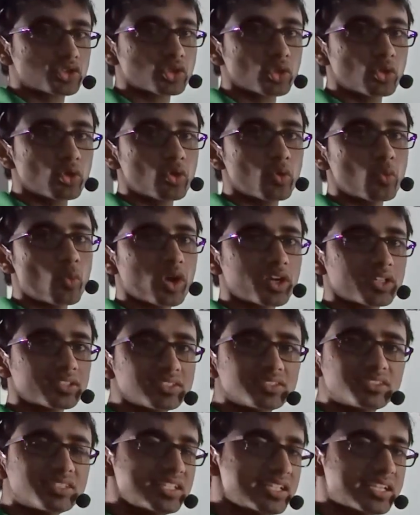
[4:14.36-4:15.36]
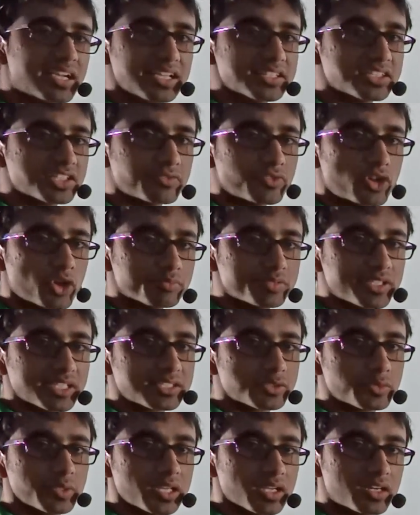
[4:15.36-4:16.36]
So what are the three kinds of
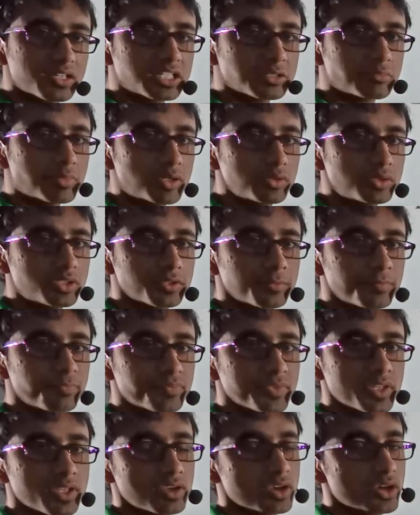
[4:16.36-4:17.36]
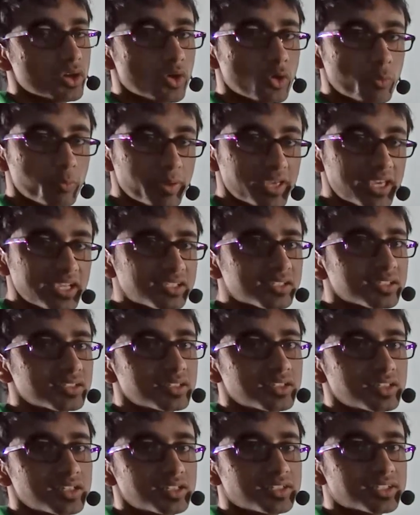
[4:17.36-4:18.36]
objects we learned about? Opaque,
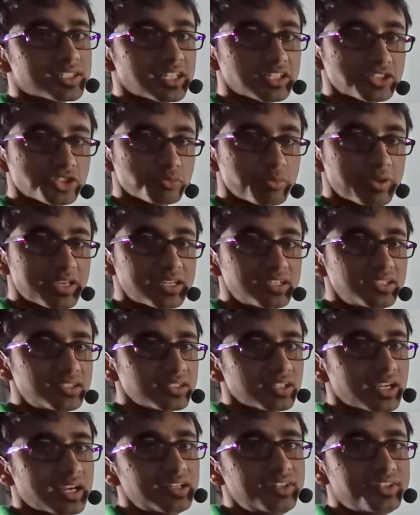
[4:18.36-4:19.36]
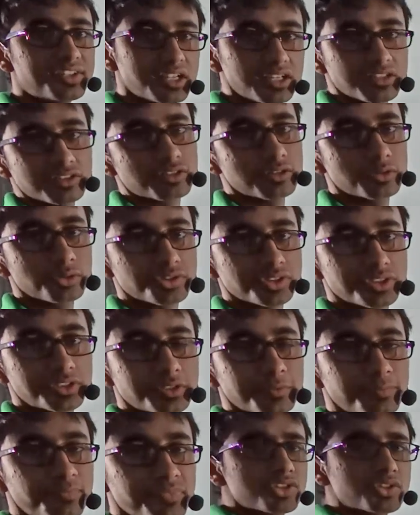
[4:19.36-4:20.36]
transparent and
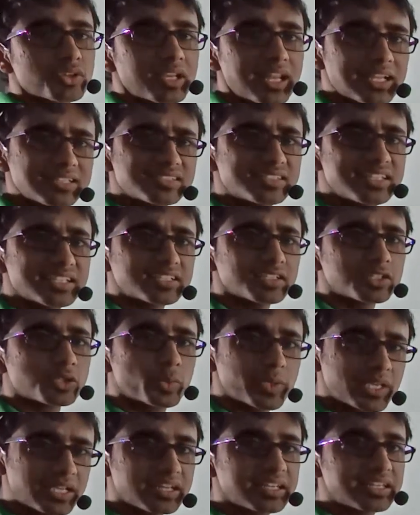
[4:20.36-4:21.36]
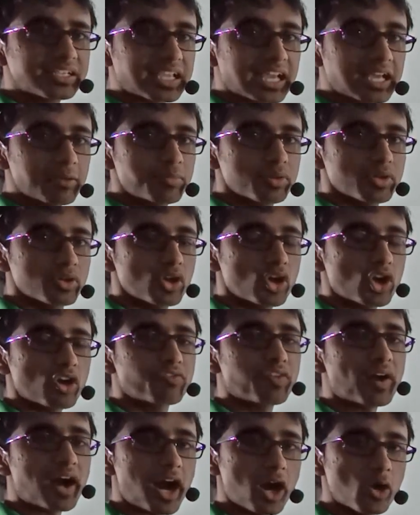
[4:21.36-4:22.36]
translucent. So let's take a quick recap
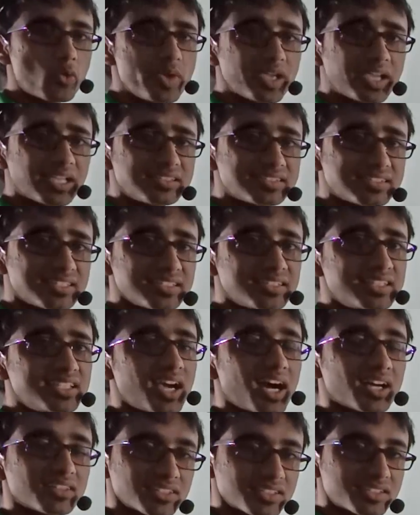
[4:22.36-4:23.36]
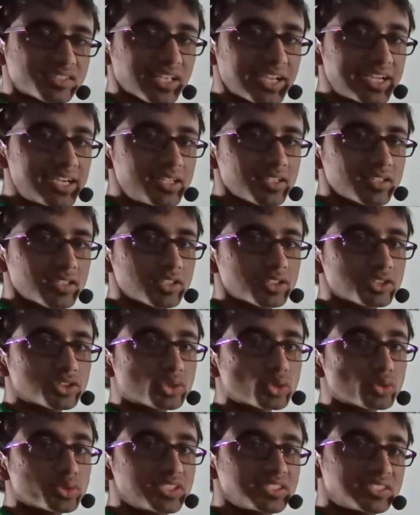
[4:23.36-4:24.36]
of how we can see the other side
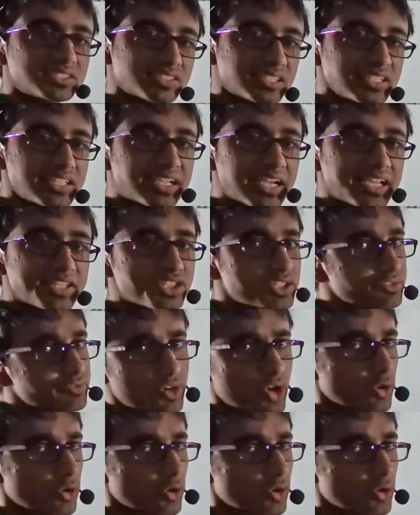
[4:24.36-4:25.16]
through these three kinds of